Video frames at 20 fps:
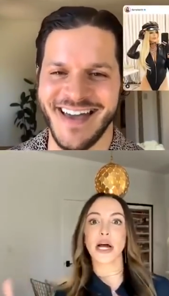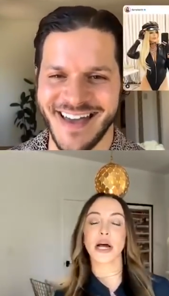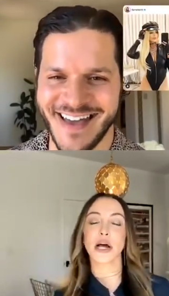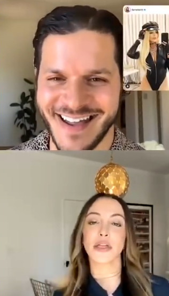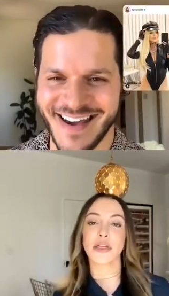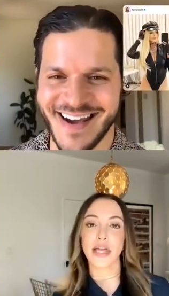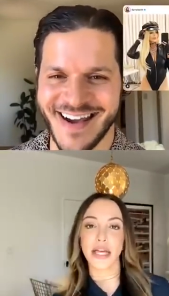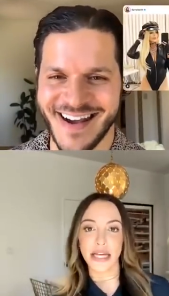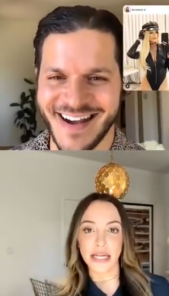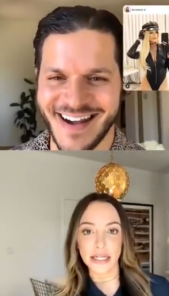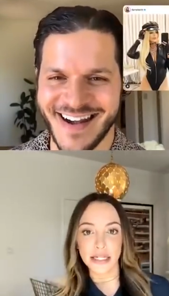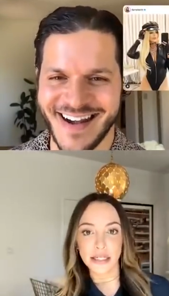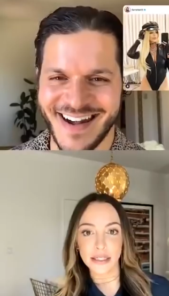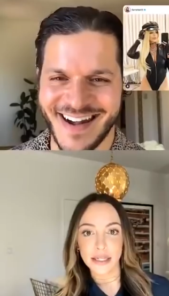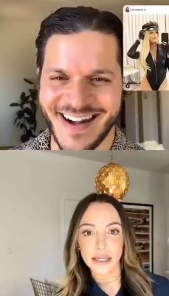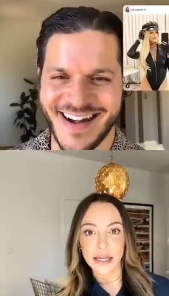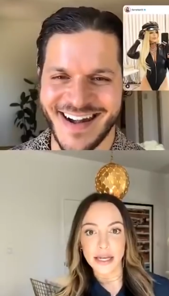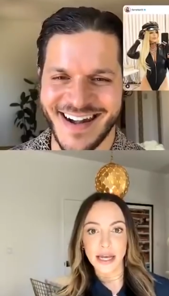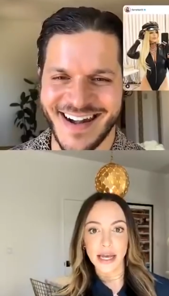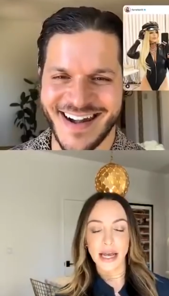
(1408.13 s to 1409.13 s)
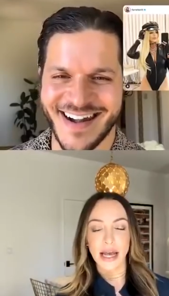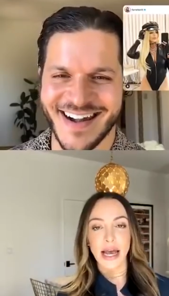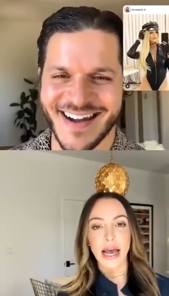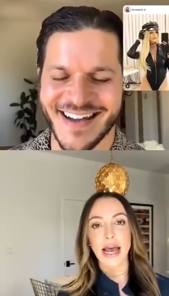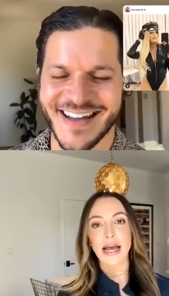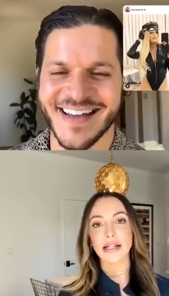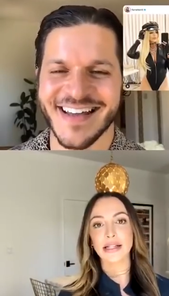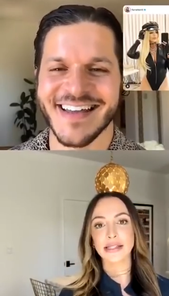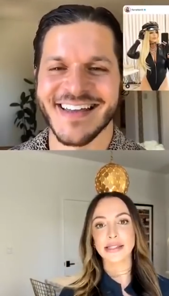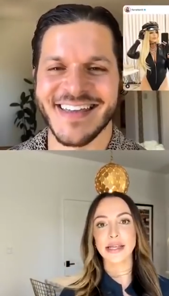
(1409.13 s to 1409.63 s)
Speaker 1: thing,
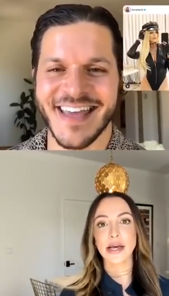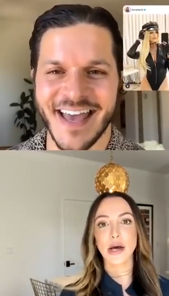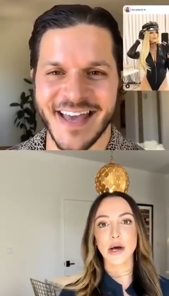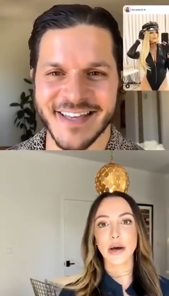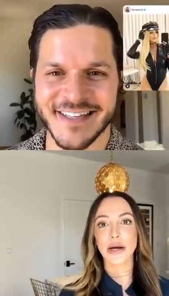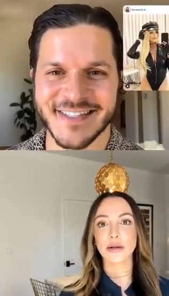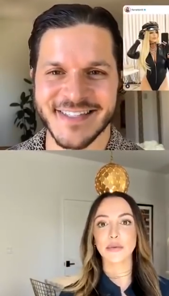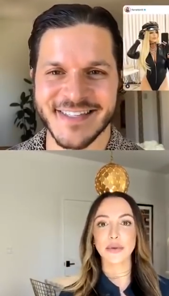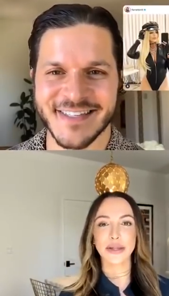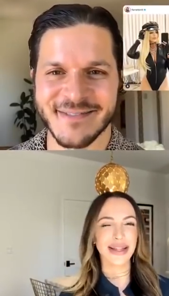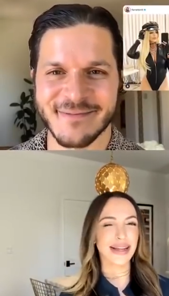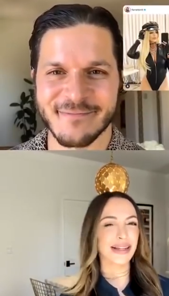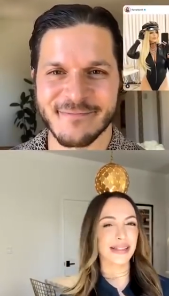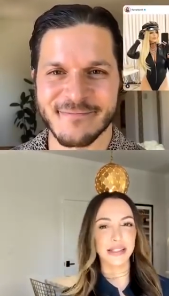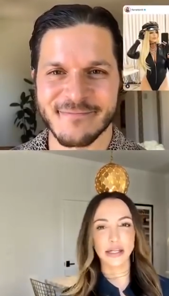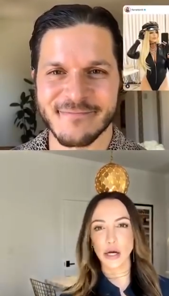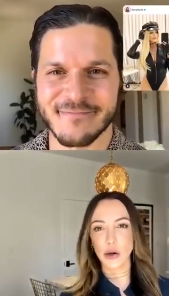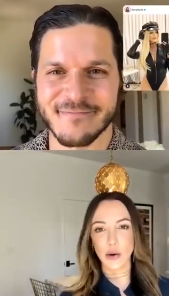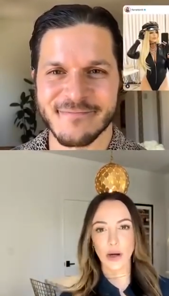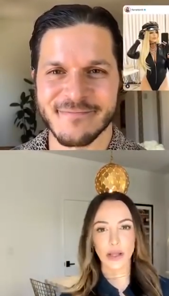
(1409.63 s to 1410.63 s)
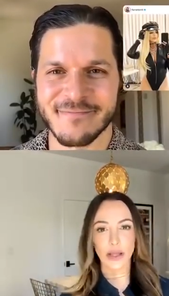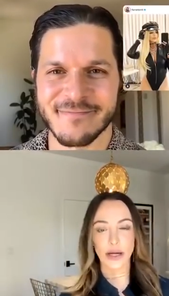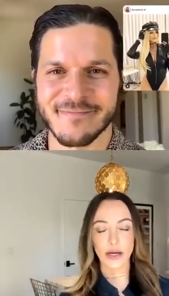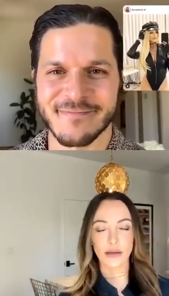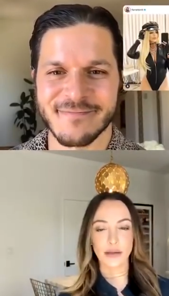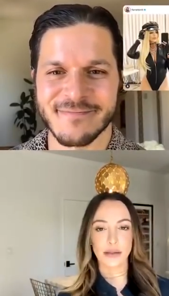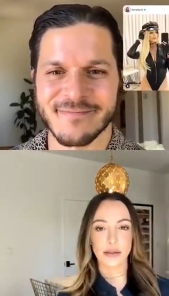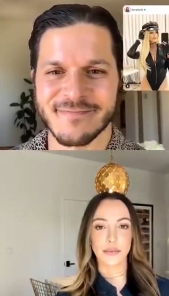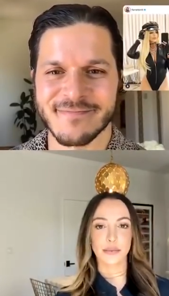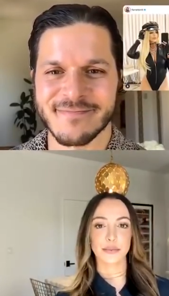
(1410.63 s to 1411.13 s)
and so yes. I, we like to go all
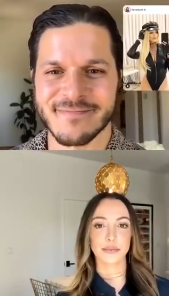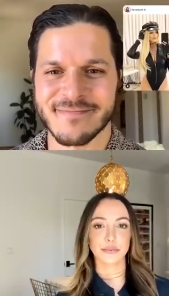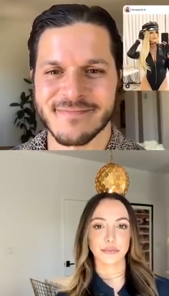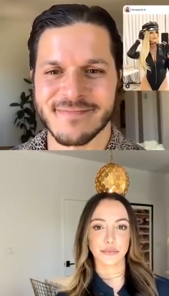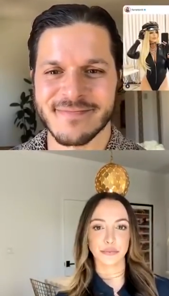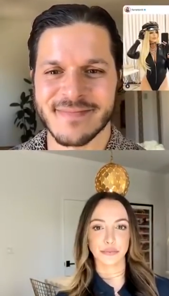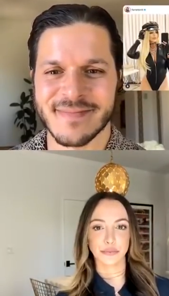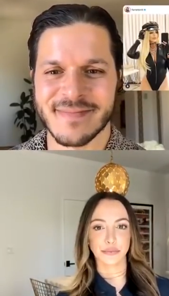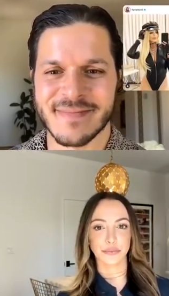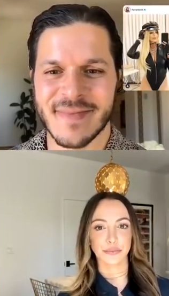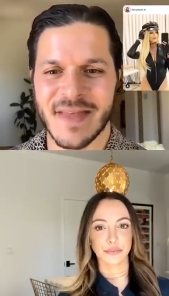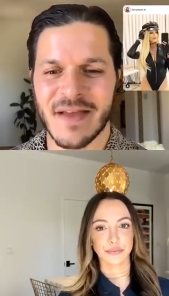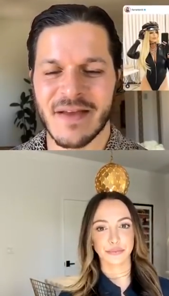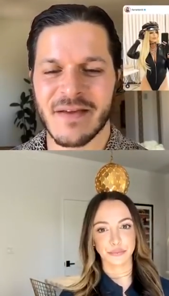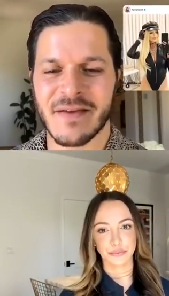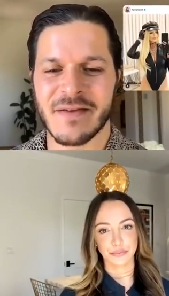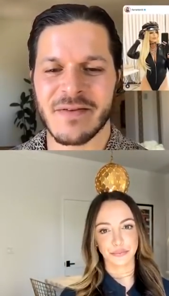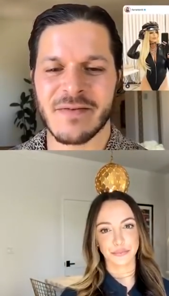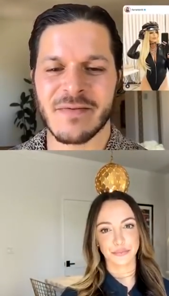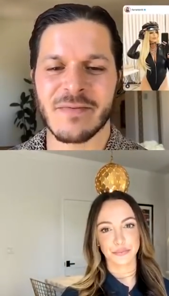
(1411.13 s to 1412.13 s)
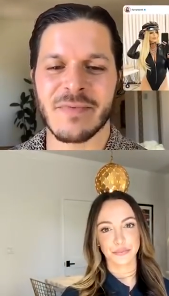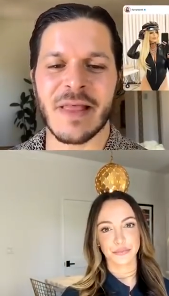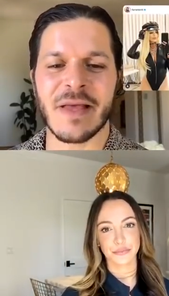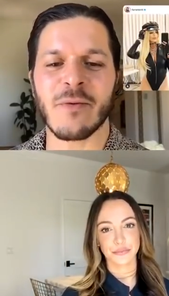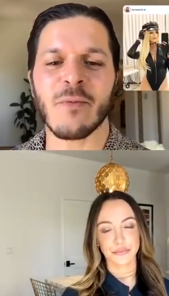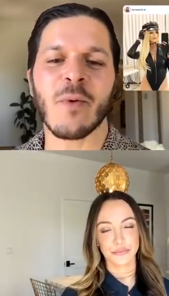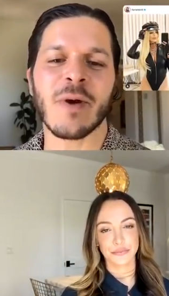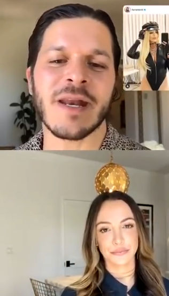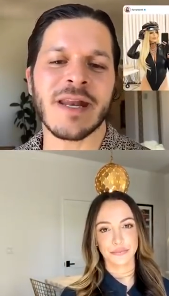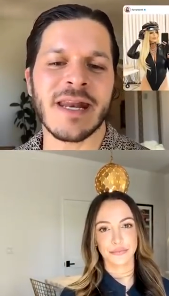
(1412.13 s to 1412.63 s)
out.
Speaker 2: Like
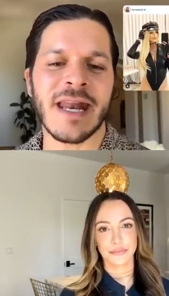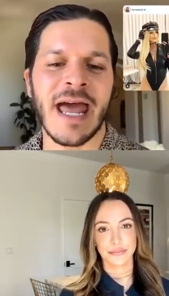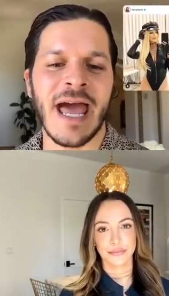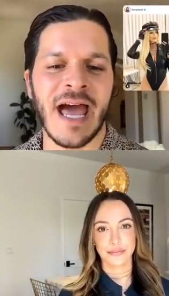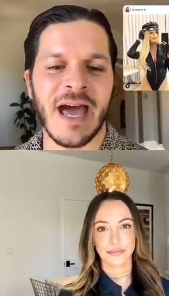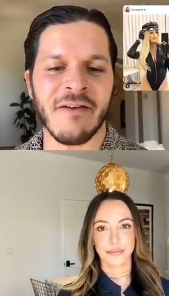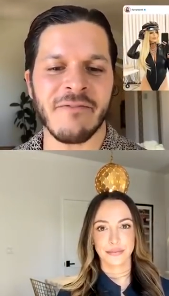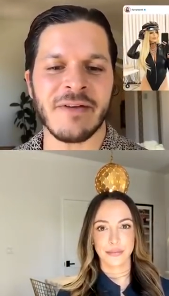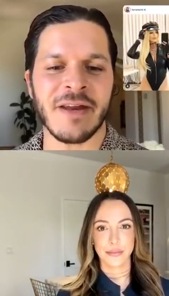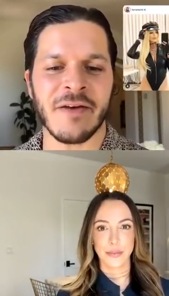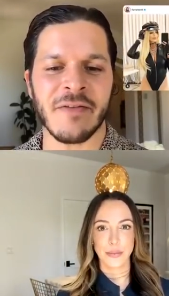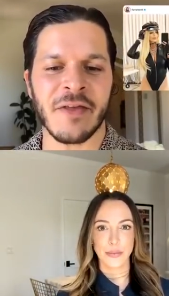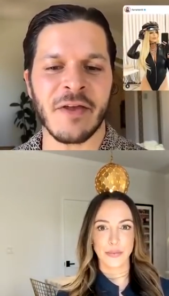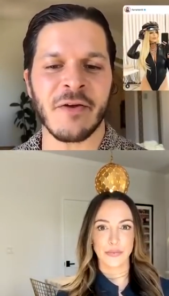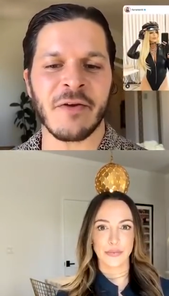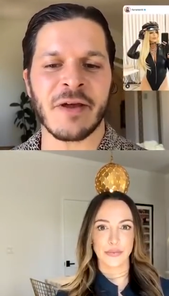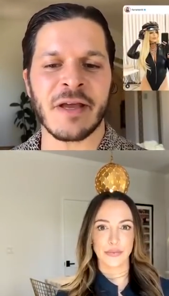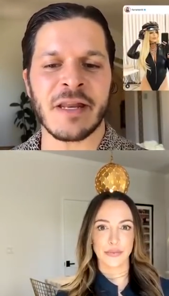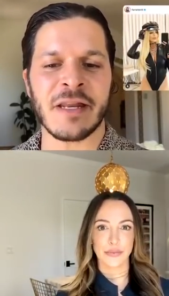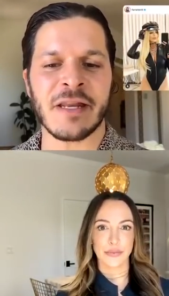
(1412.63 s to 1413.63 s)
one and a half now that you're getting